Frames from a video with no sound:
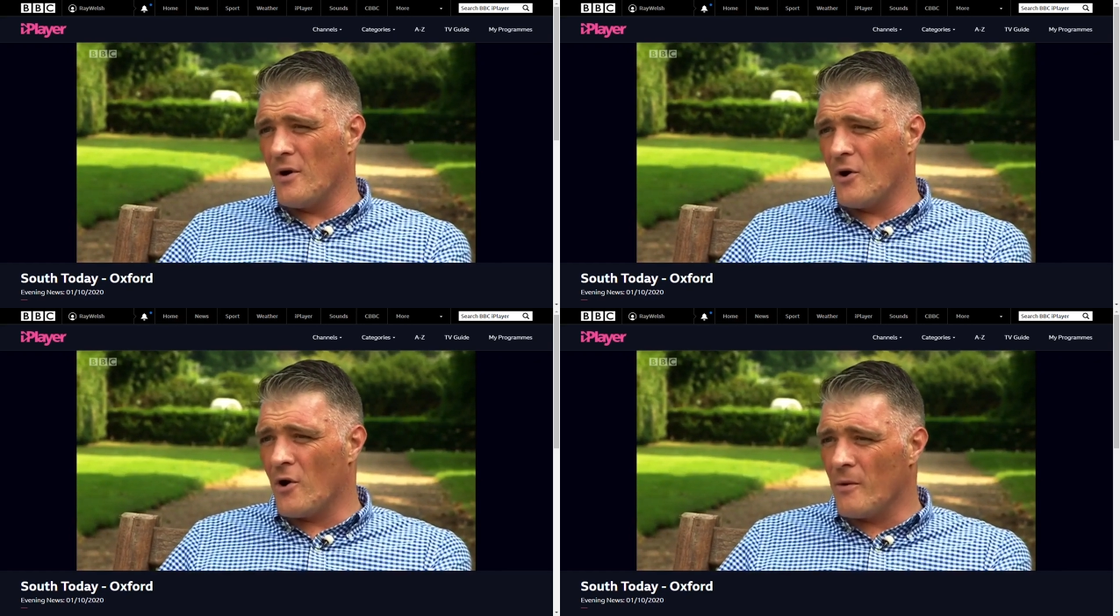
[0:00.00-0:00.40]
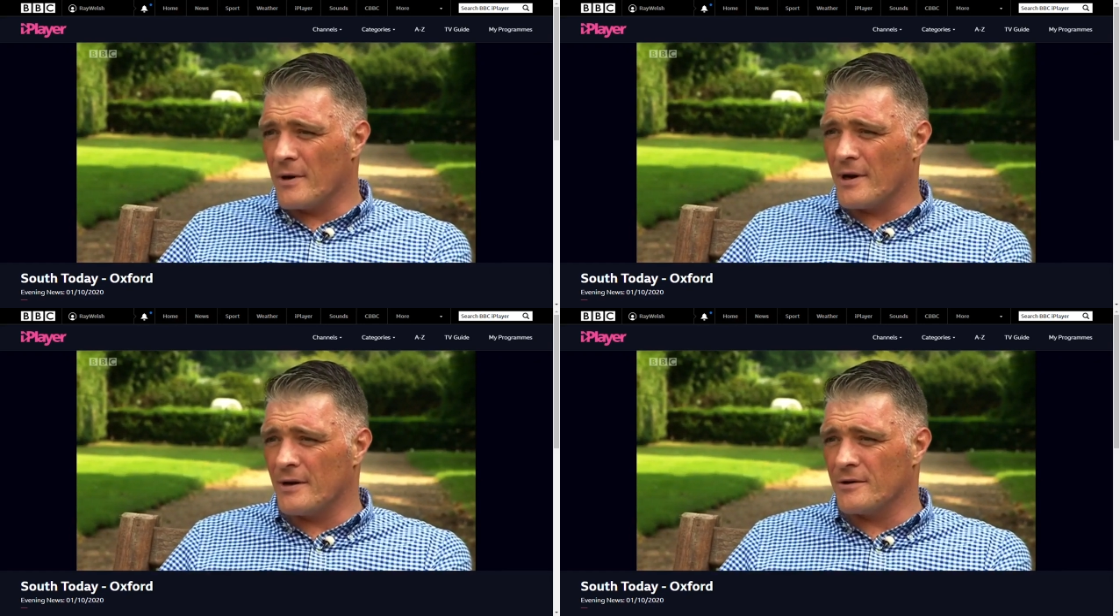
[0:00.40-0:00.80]

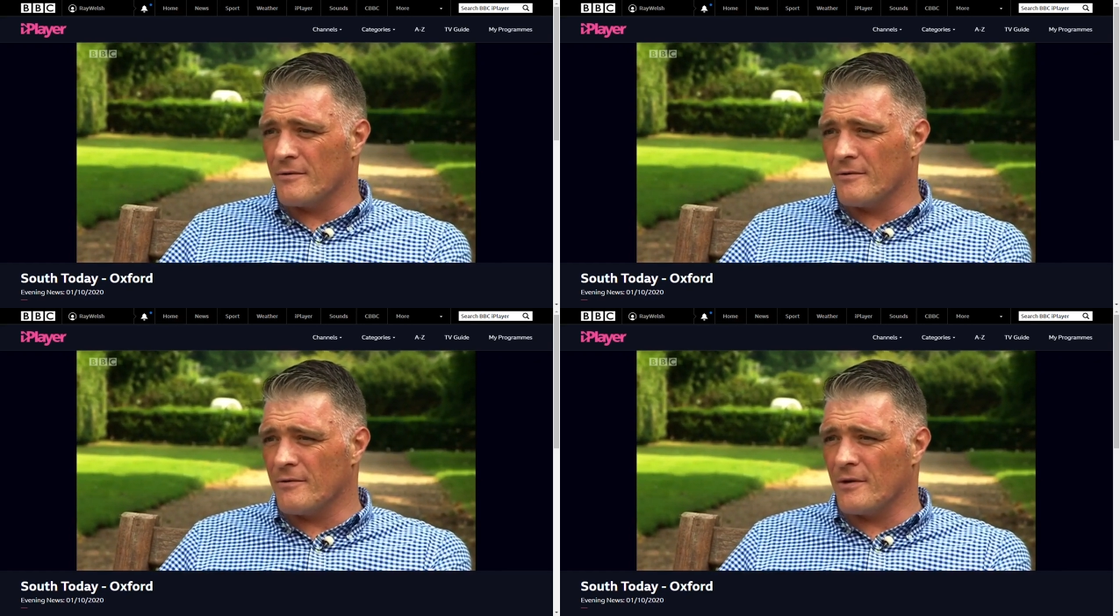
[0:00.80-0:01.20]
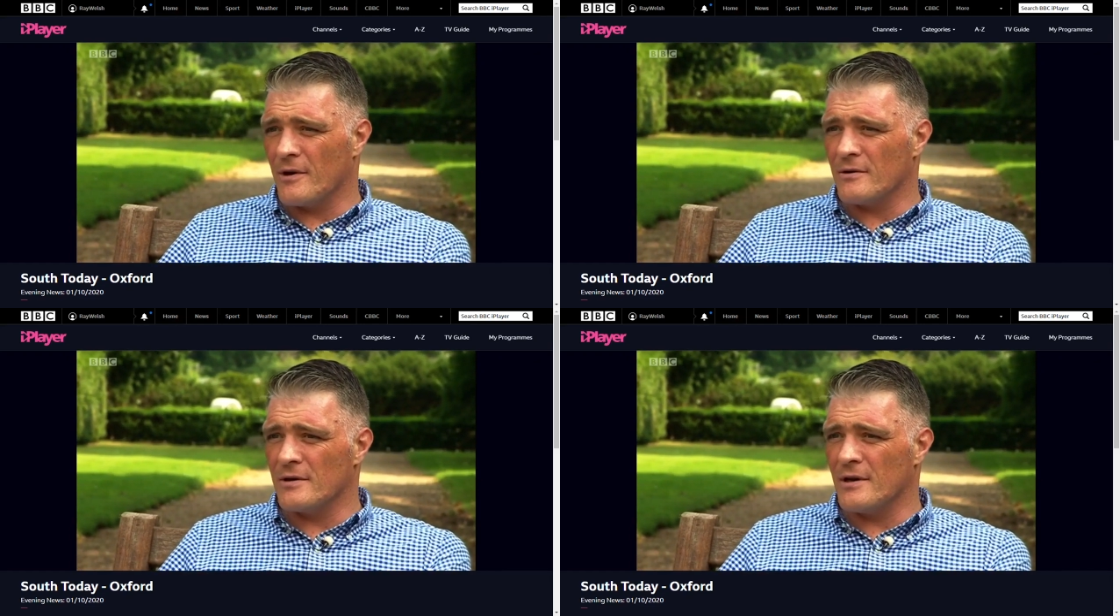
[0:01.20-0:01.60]
accommodation for
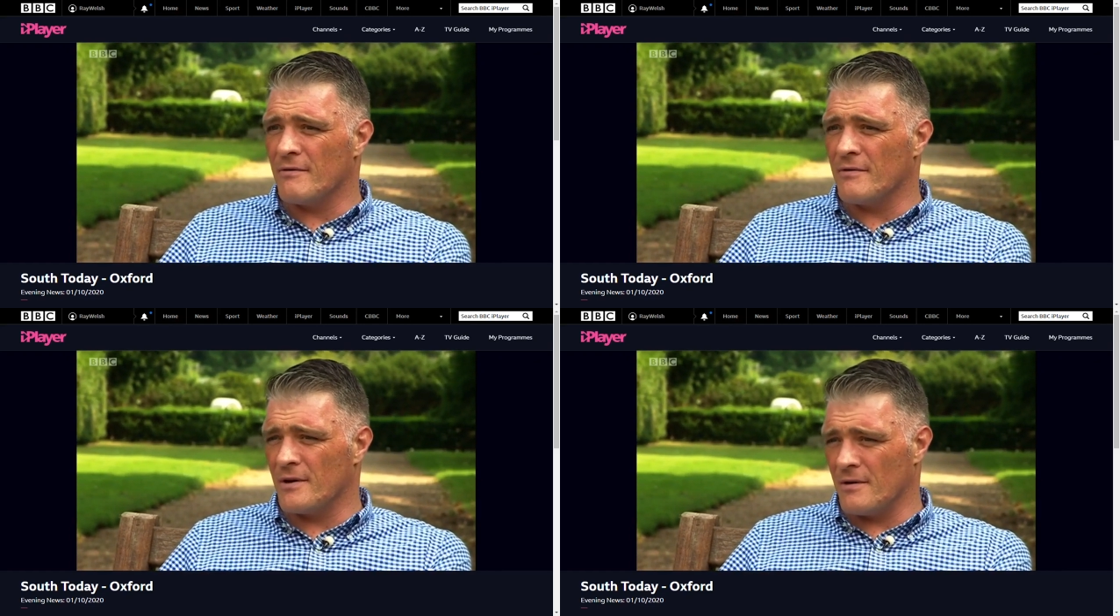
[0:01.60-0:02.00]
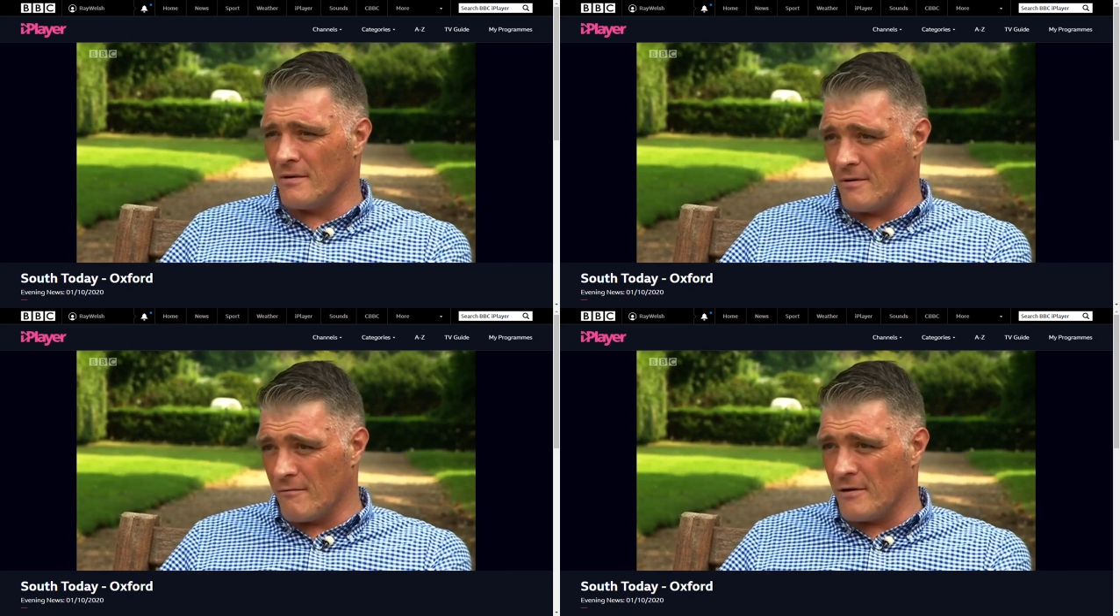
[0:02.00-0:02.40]
those leaving
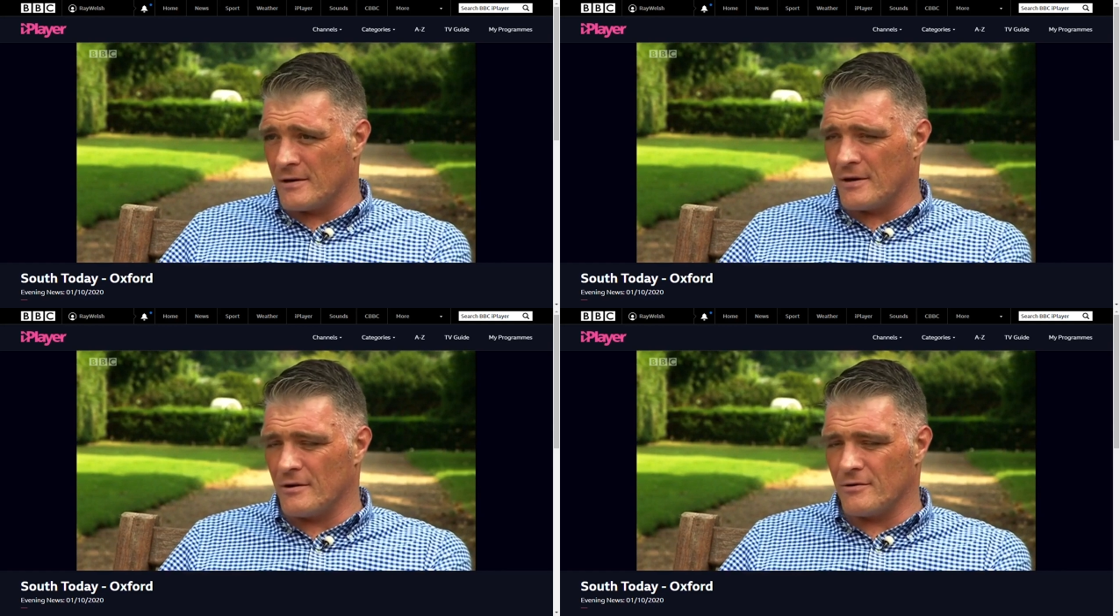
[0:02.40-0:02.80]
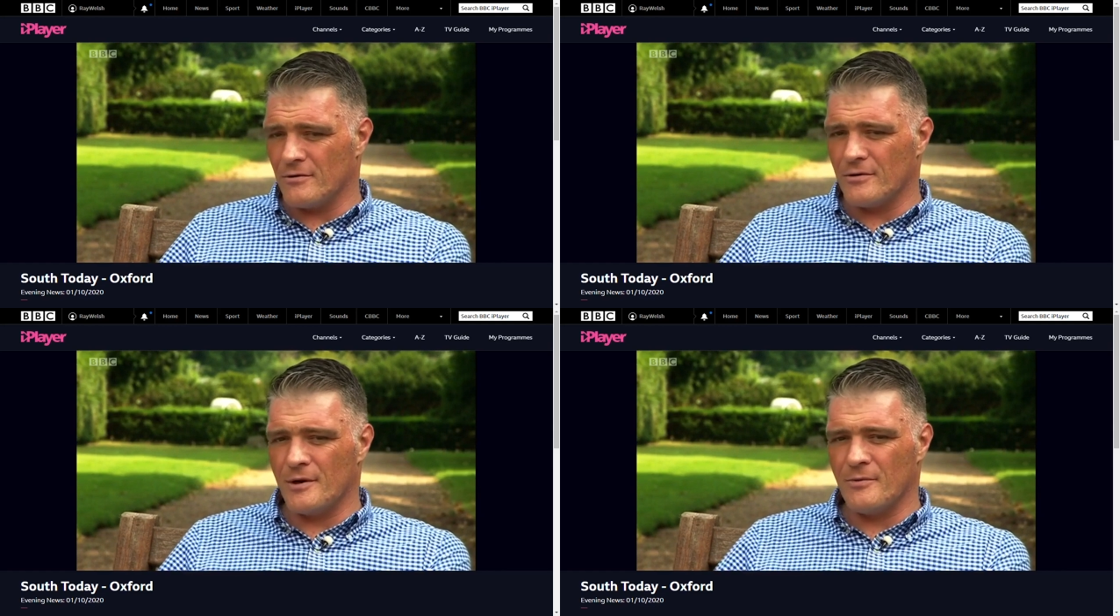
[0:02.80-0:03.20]

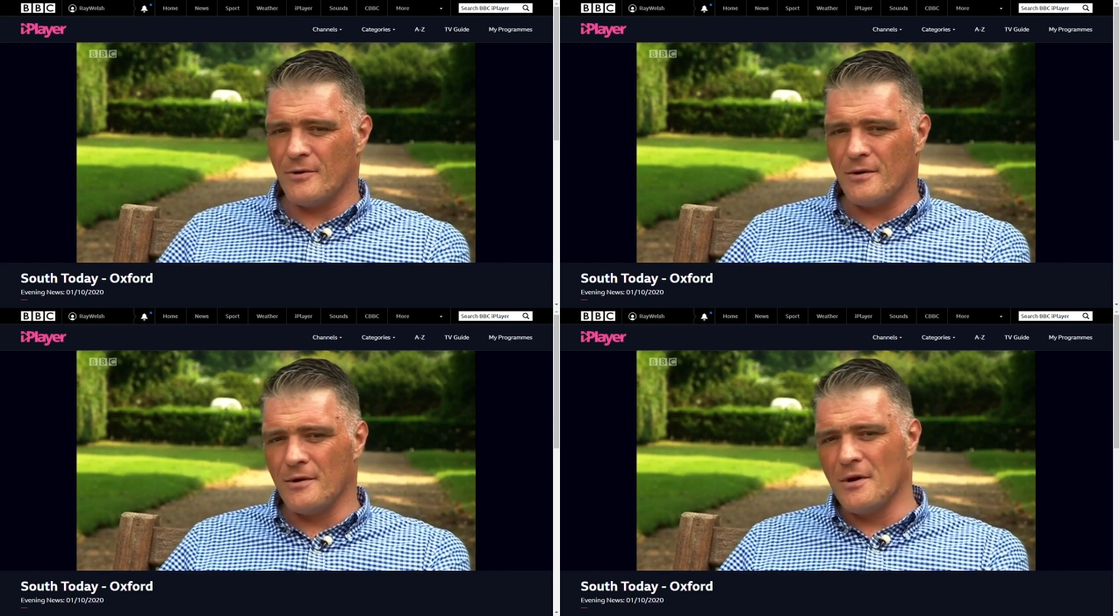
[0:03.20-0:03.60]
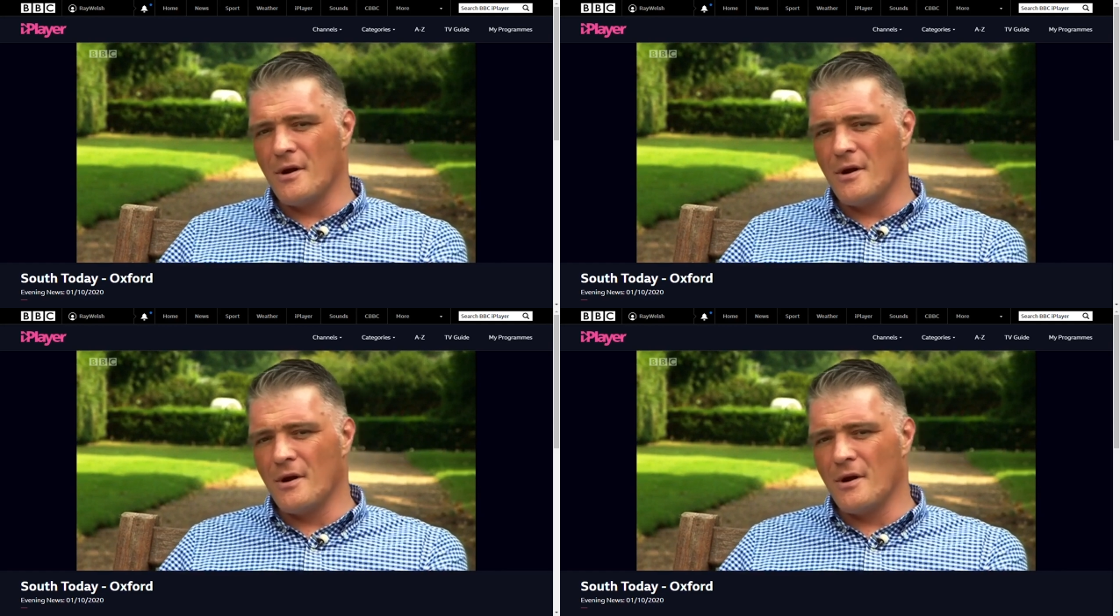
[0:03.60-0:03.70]
residential treatment.